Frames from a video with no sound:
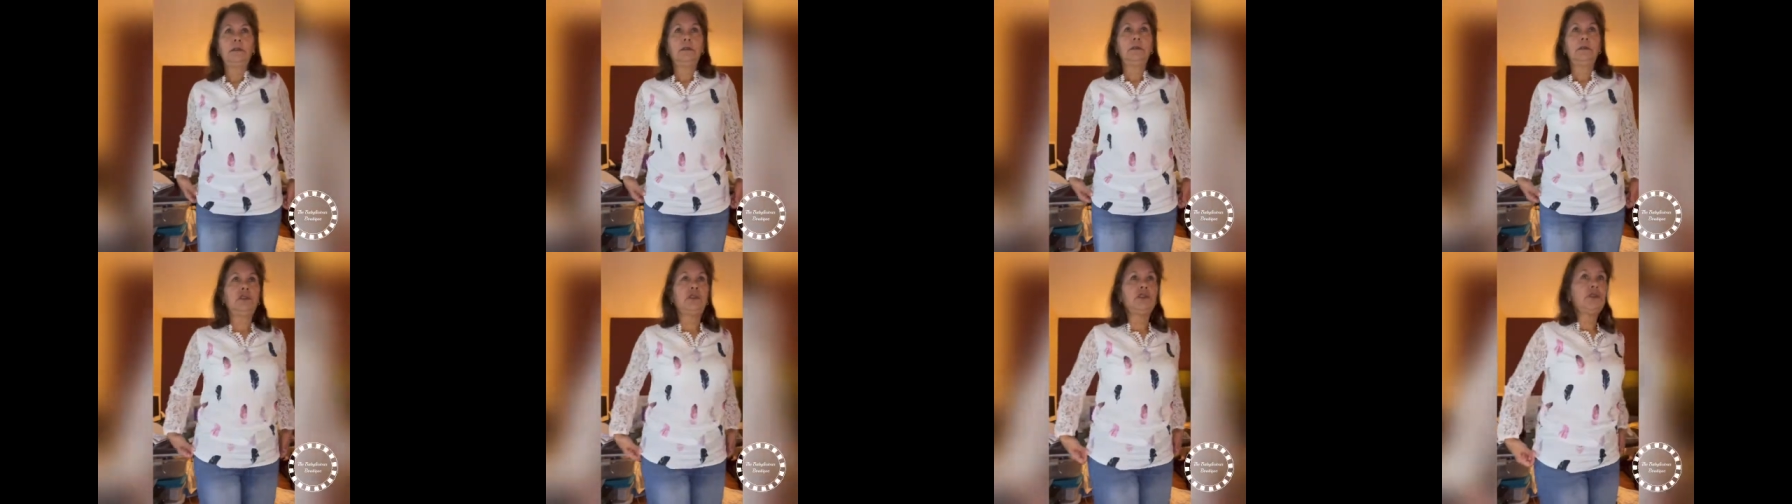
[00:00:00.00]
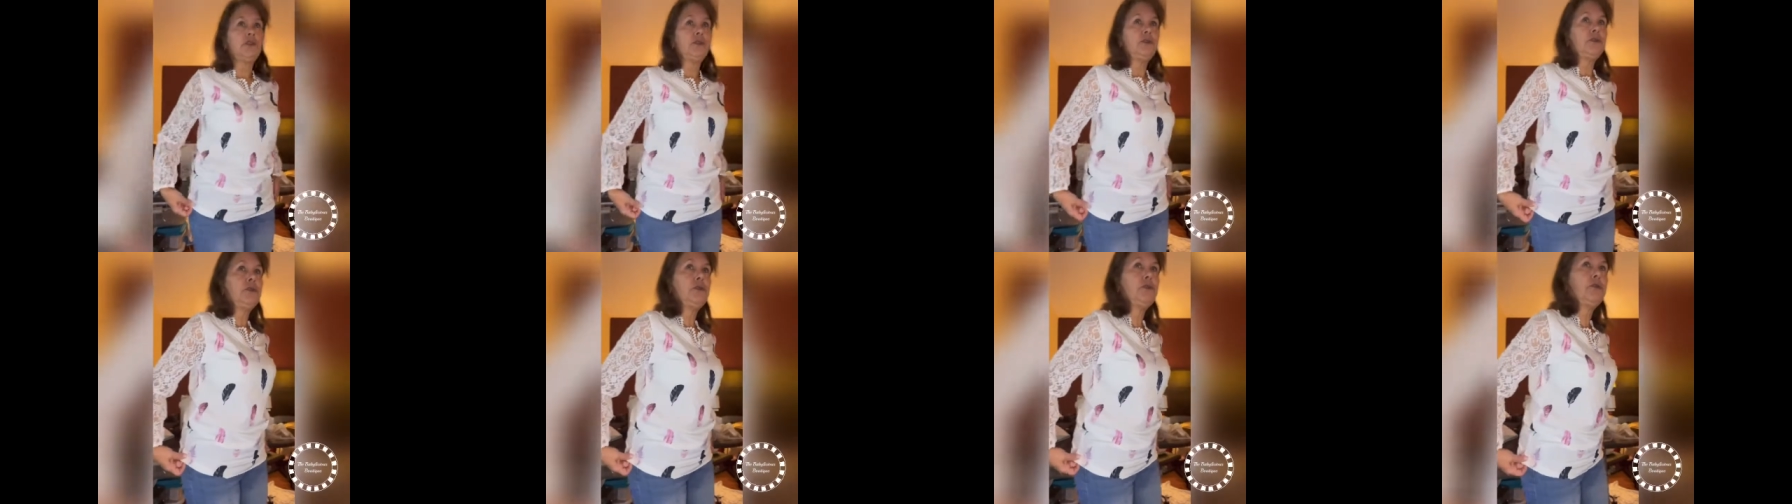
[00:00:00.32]

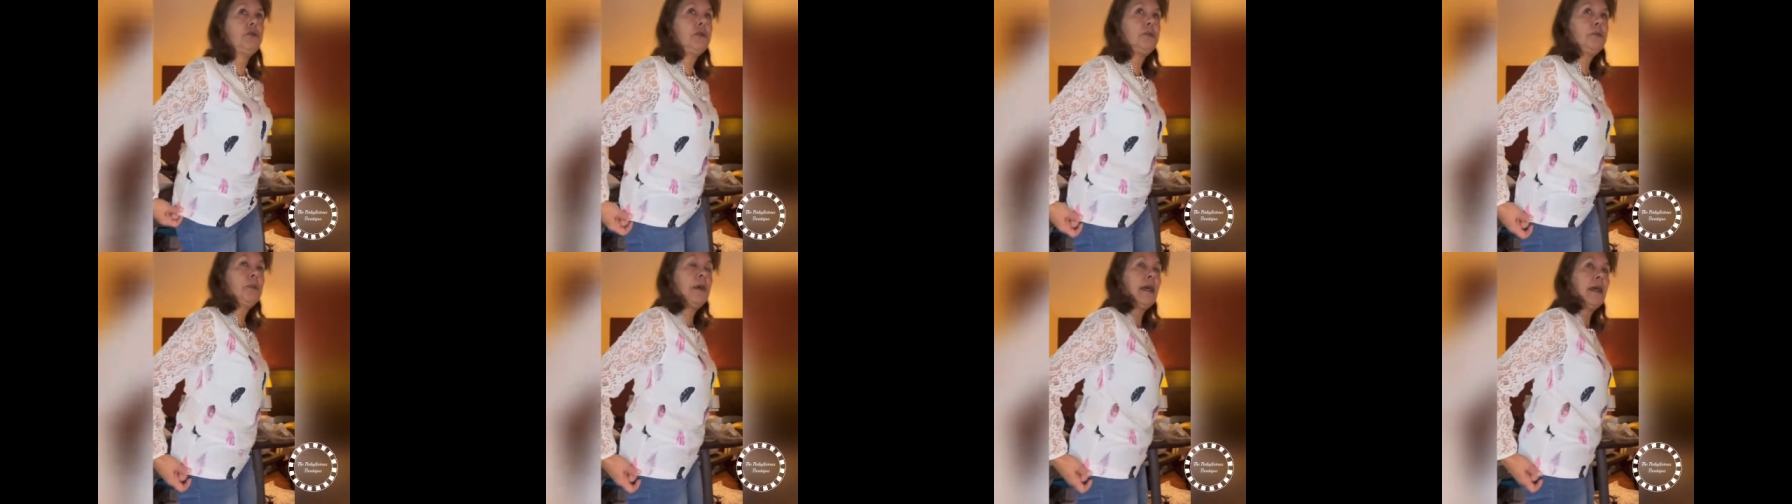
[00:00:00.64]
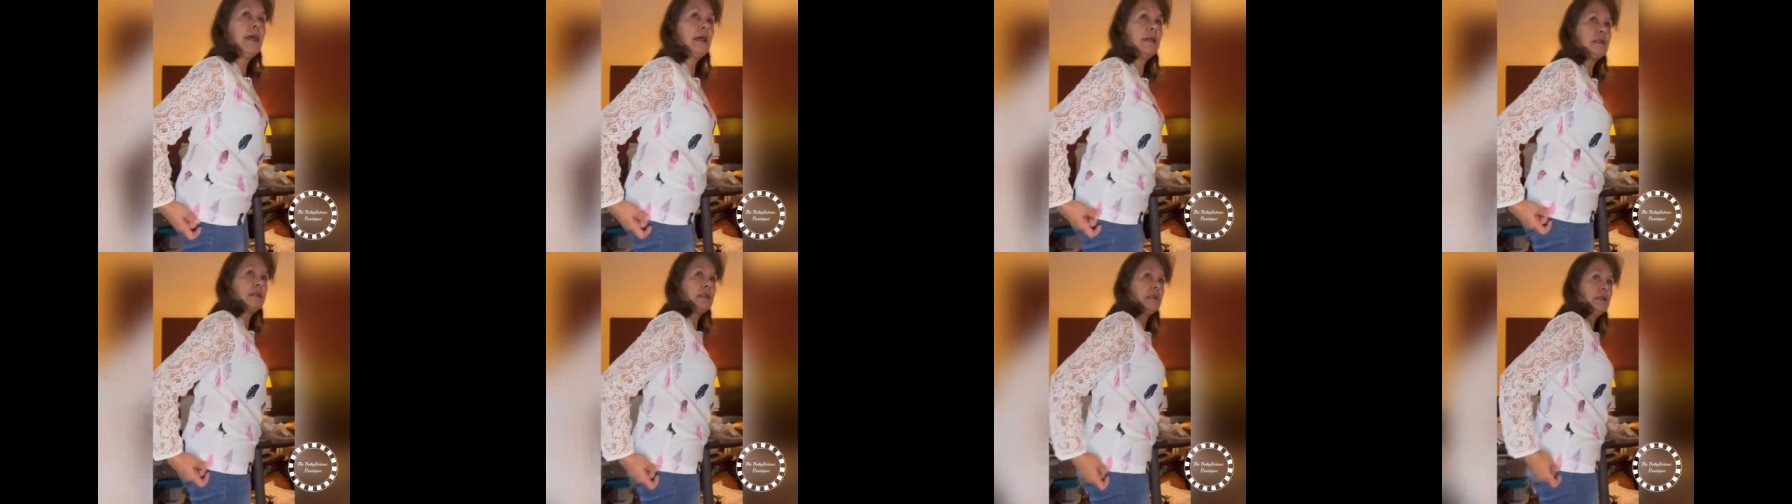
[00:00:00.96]
Shoes,
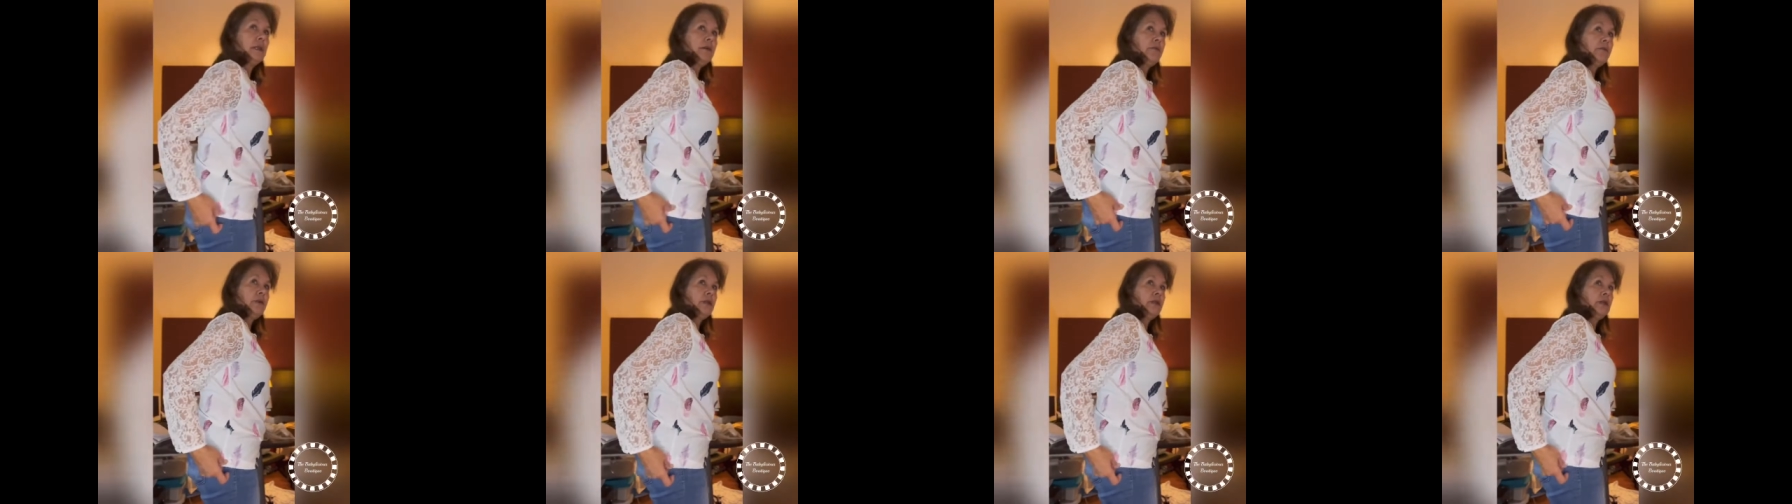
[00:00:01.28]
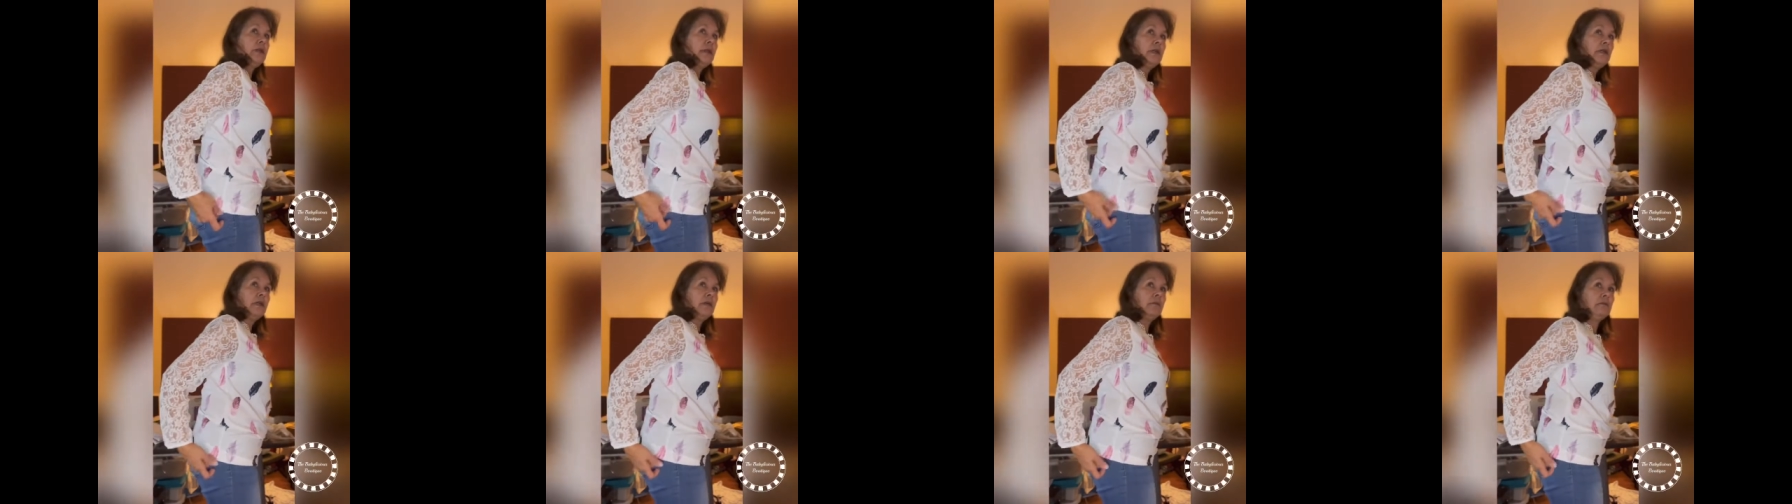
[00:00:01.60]
pants, and
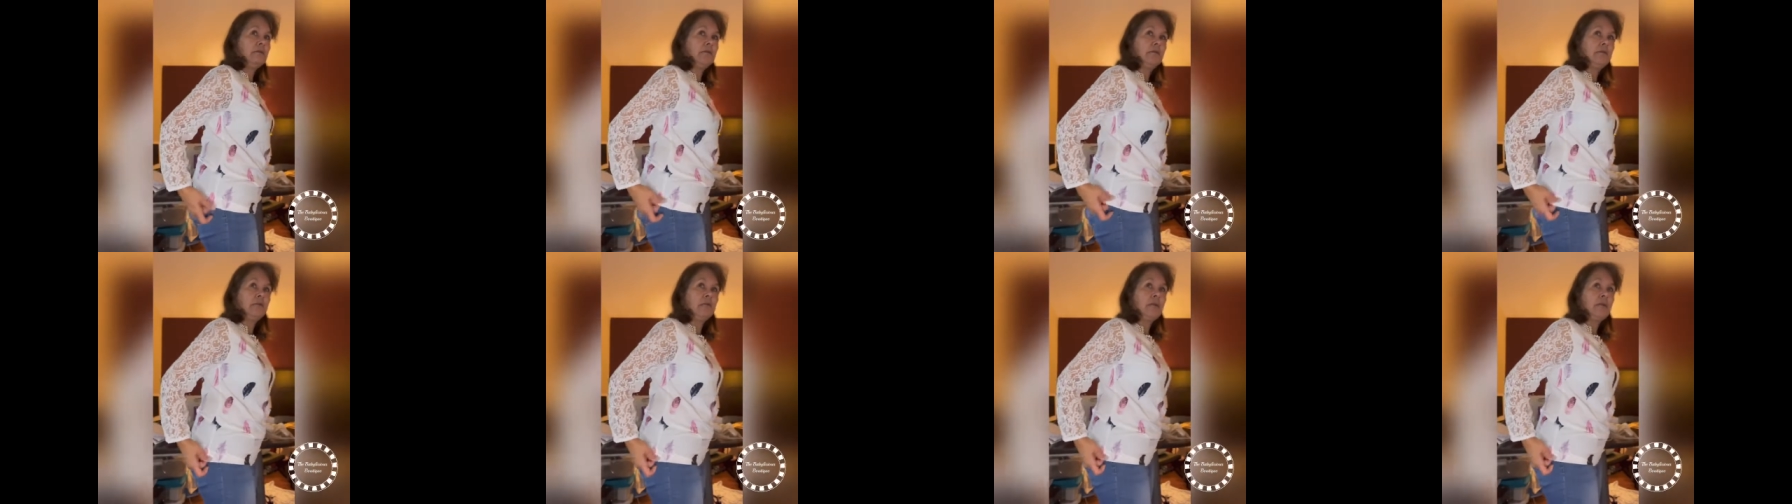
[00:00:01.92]
everything.